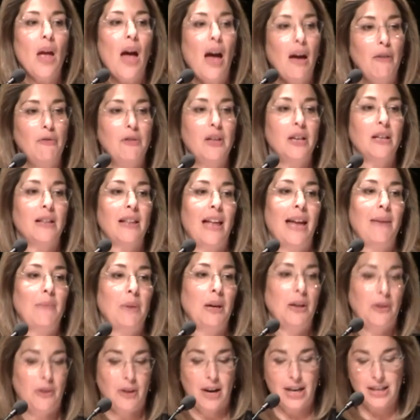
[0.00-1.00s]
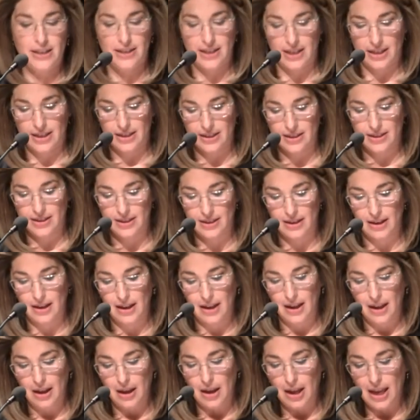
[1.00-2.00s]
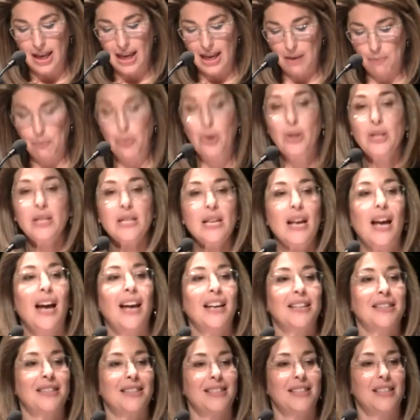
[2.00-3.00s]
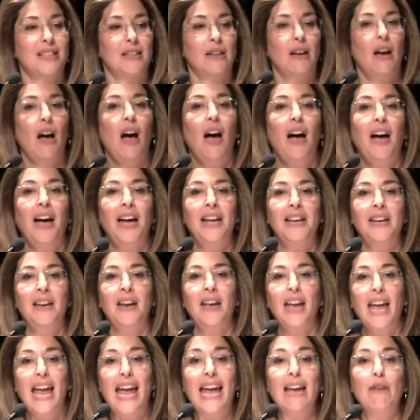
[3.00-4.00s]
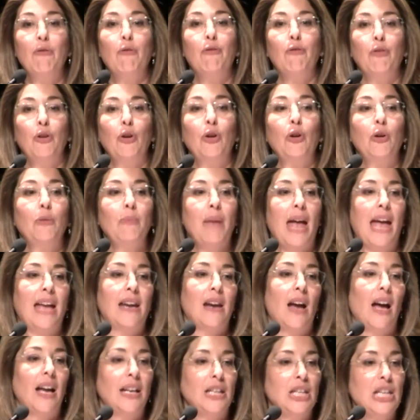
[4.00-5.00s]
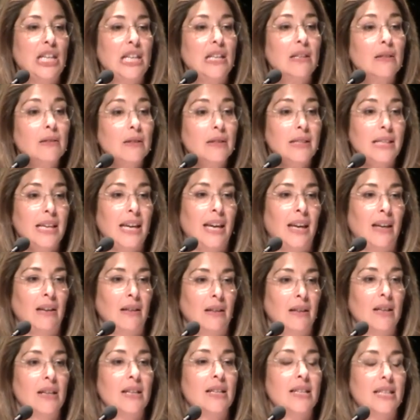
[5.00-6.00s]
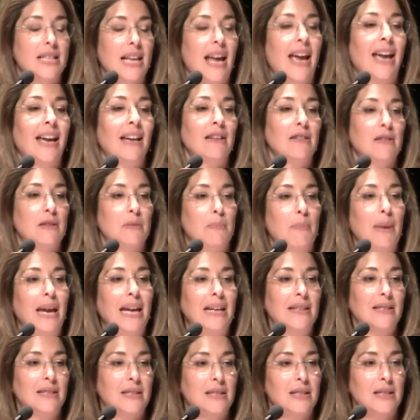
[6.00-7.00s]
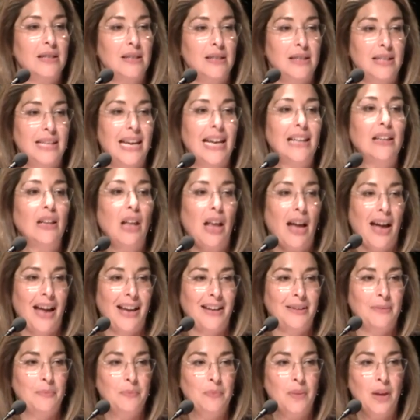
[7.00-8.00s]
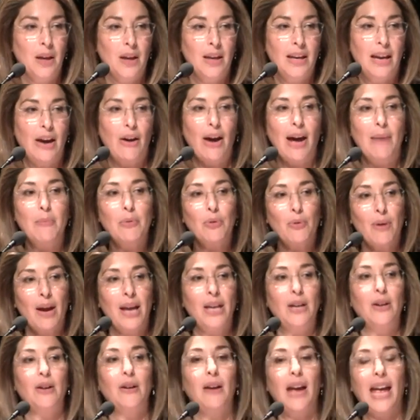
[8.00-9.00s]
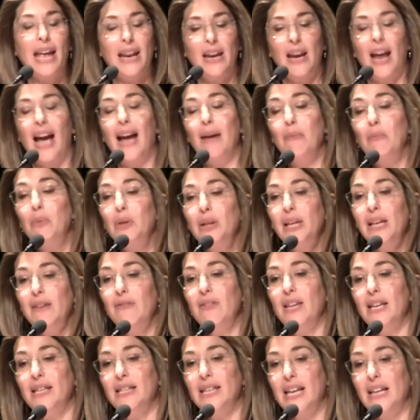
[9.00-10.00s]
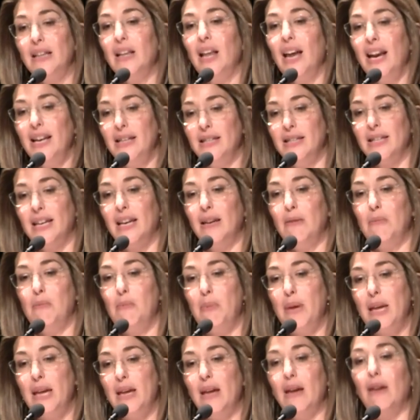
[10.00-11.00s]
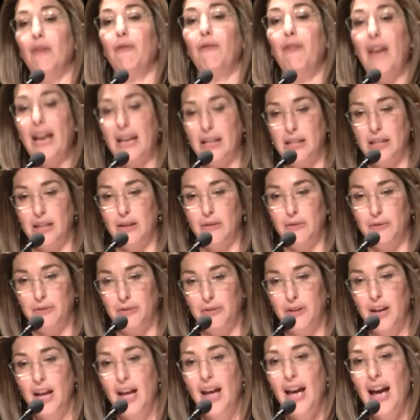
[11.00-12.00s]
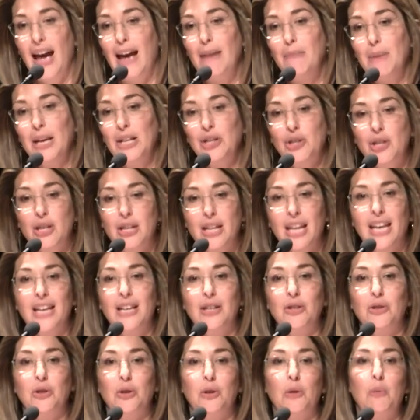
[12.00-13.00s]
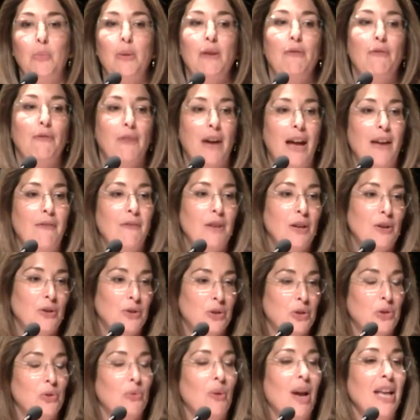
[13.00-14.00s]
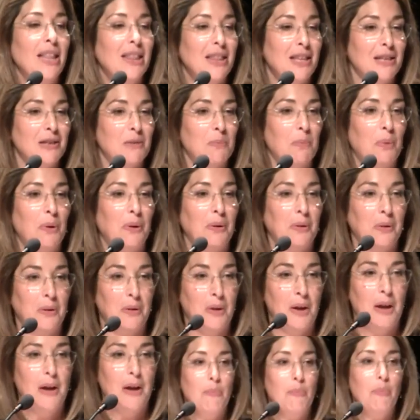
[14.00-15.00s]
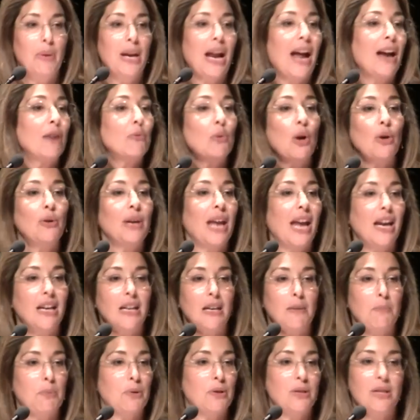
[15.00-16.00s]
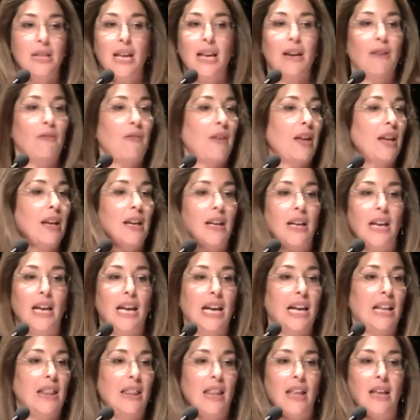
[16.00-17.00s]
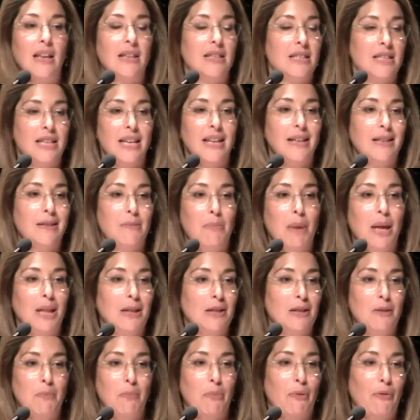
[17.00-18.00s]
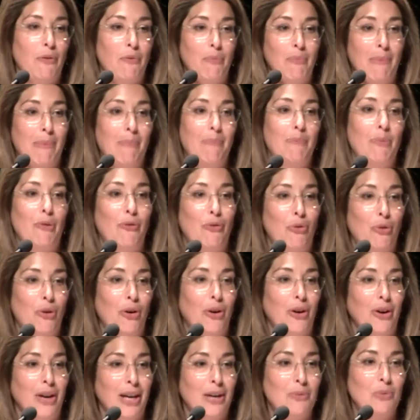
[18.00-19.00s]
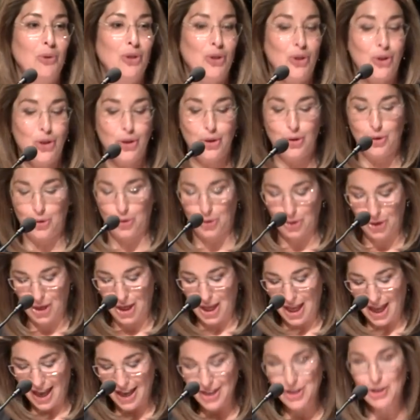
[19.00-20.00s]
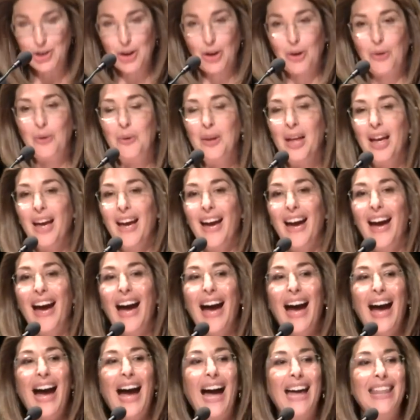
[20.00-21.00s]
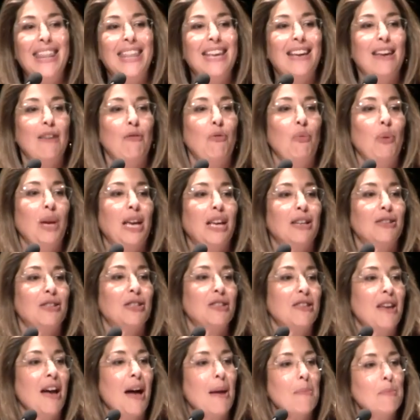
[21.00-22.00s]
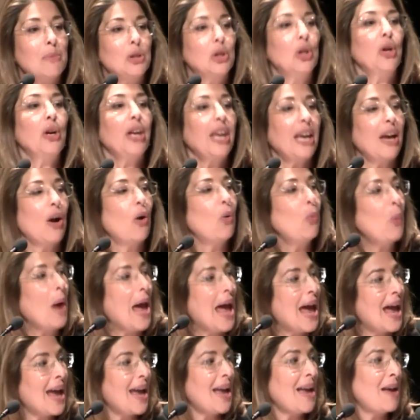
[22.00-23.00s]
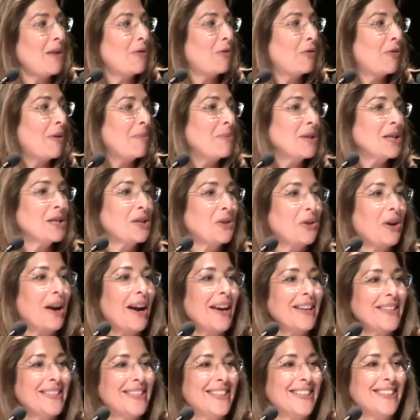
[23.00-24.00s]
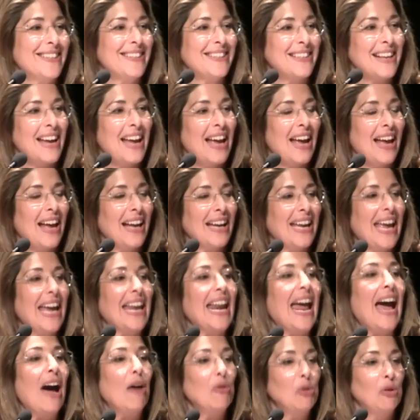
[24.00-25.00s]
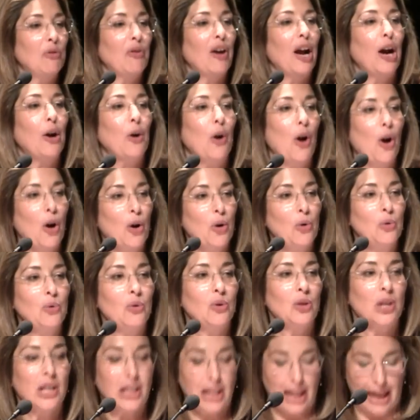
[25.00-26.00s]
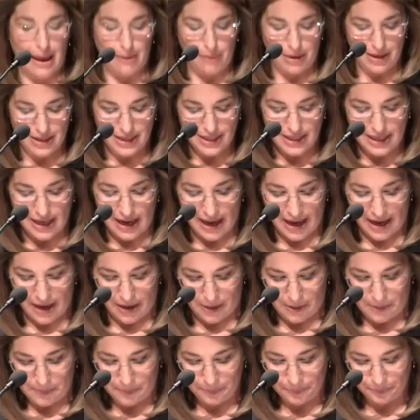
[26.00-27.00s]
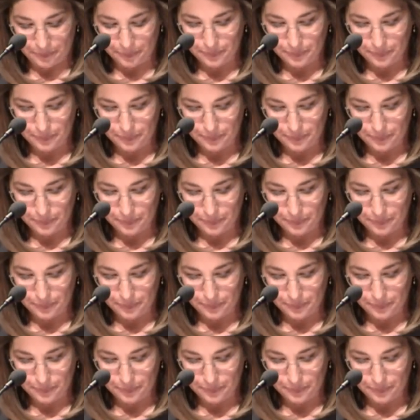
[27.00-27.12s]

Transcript: of the climate crisis. It puts us on a firm and unyielding science-based deadline. Now, I'm a writer, and I believe that deadlines can be effective. I mentioned that it took me 5 years to write this book, but I wrote 80% of it in the 6 months before it was due. So I think if we can stop looking away from this crisis, get out of our own climate denial,